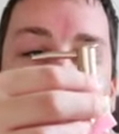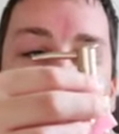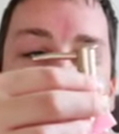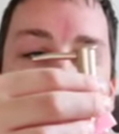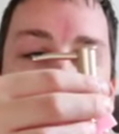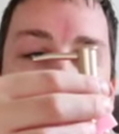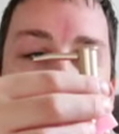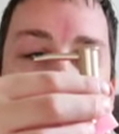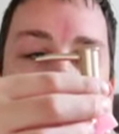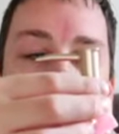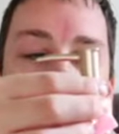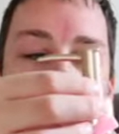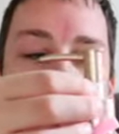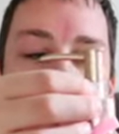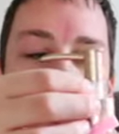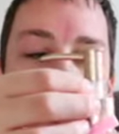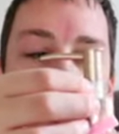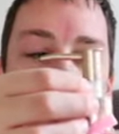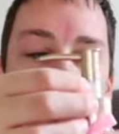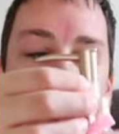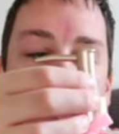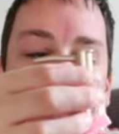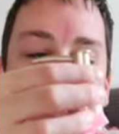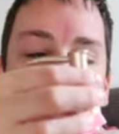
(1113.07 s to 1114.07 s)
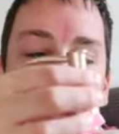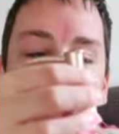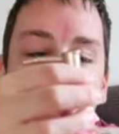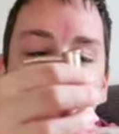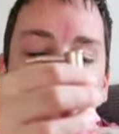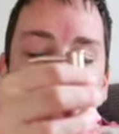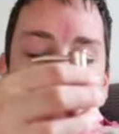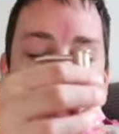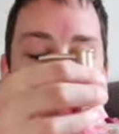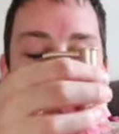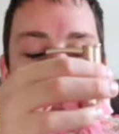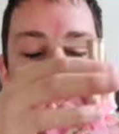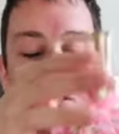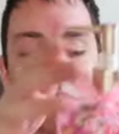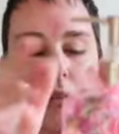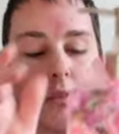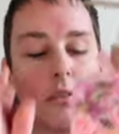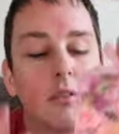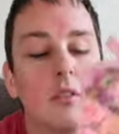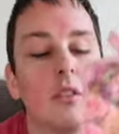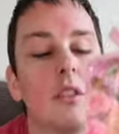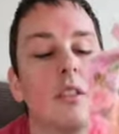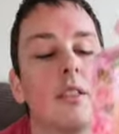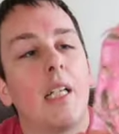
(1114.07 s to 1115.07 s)
which is quite
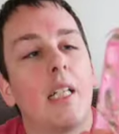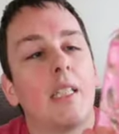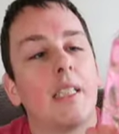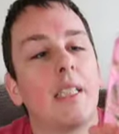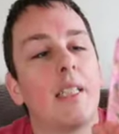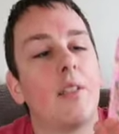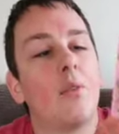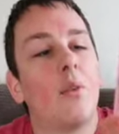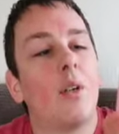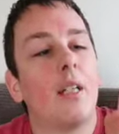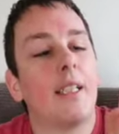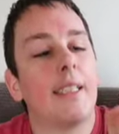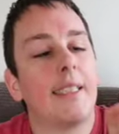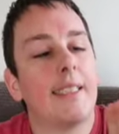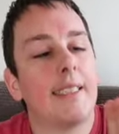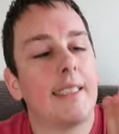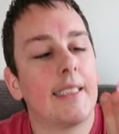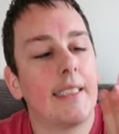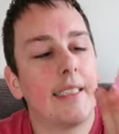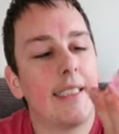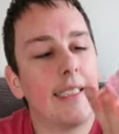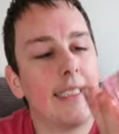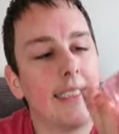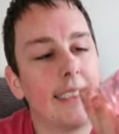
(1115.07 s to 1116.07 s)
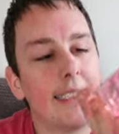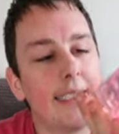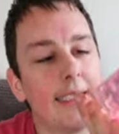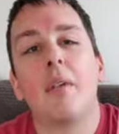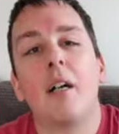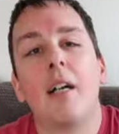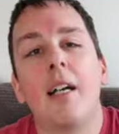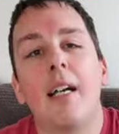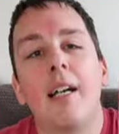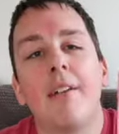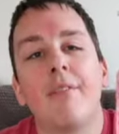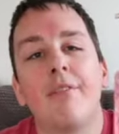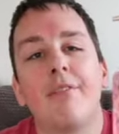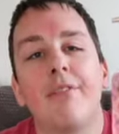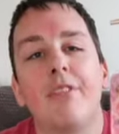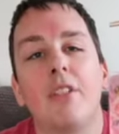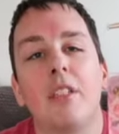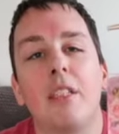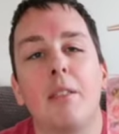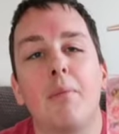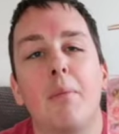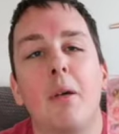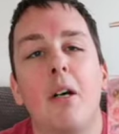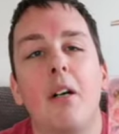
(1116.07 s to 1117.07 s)
good. I don't know why this had leaked, but I am
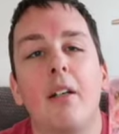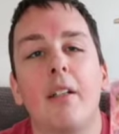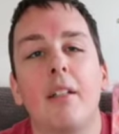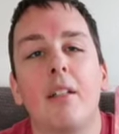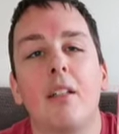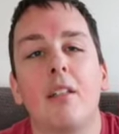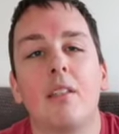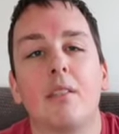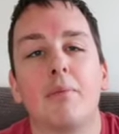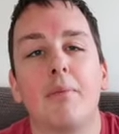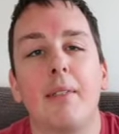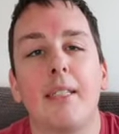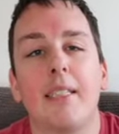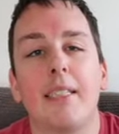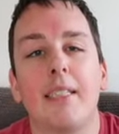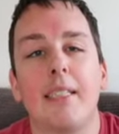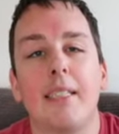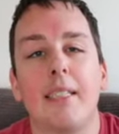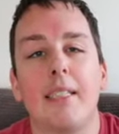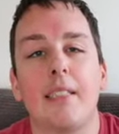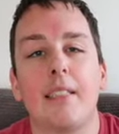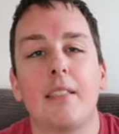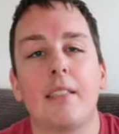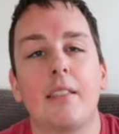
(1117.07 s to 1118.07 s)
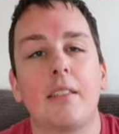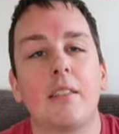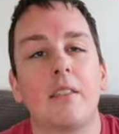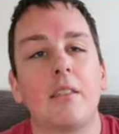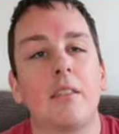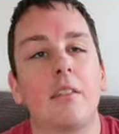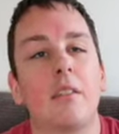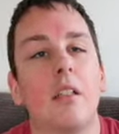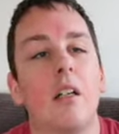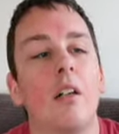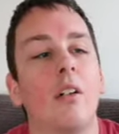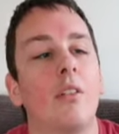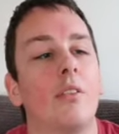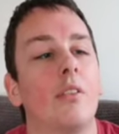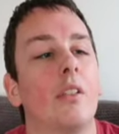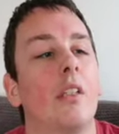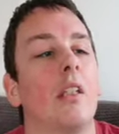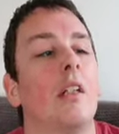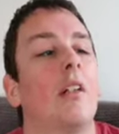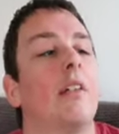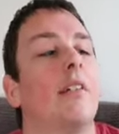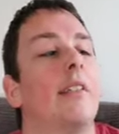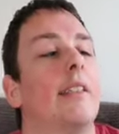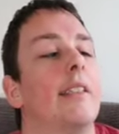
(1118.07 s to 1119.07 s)
funny buying cosmetics
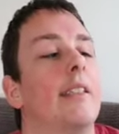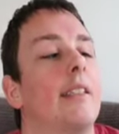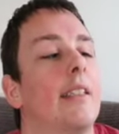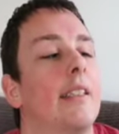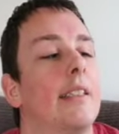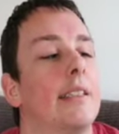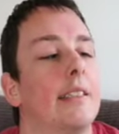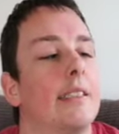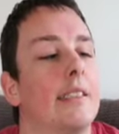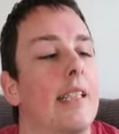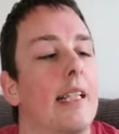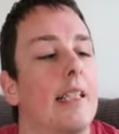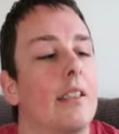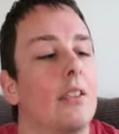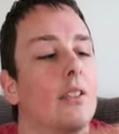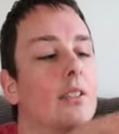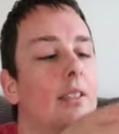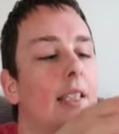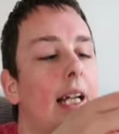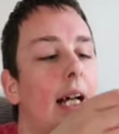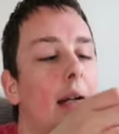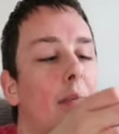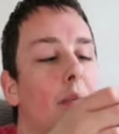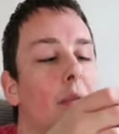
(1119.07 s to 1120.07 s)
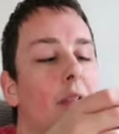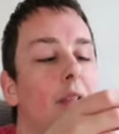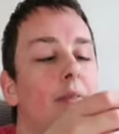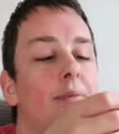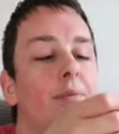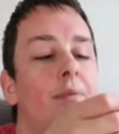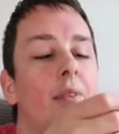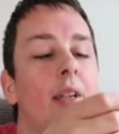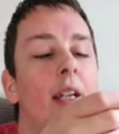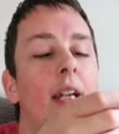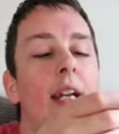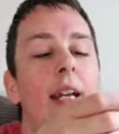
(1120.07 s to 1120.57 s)
online, as that does happen.